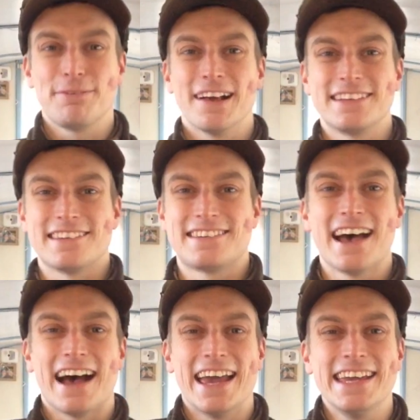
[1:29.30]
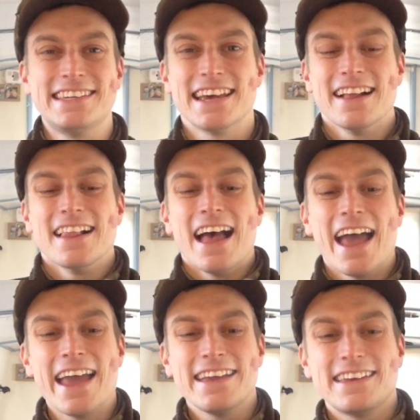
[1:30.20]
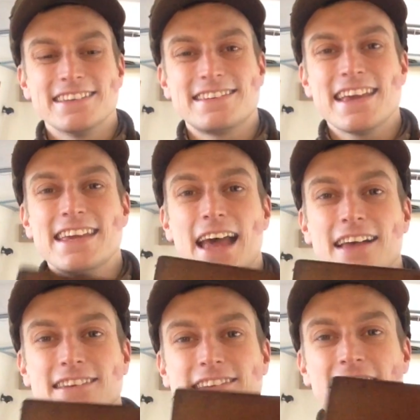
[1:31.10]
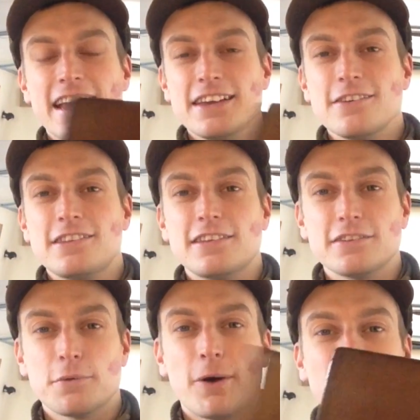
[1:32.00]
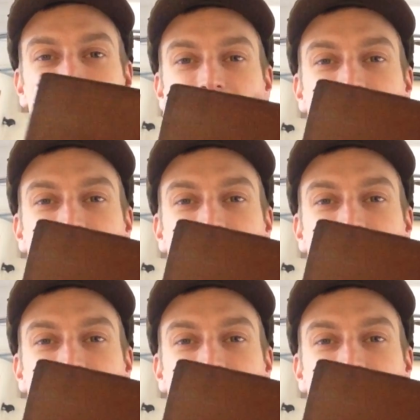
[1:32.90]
plugs aside, you can see, as I say, I use this as a wallet.